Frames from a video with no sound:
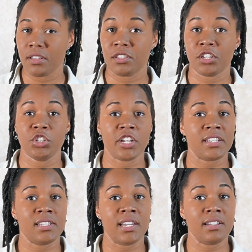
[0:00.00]

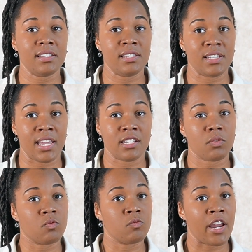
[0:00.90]
suggesting distinct
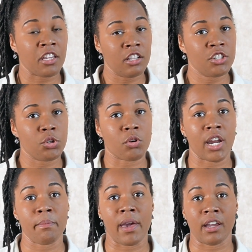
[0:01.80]

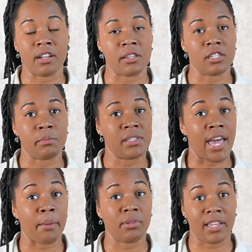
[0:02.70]
regulatory mechanisms
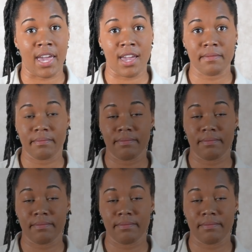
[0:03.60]
at play.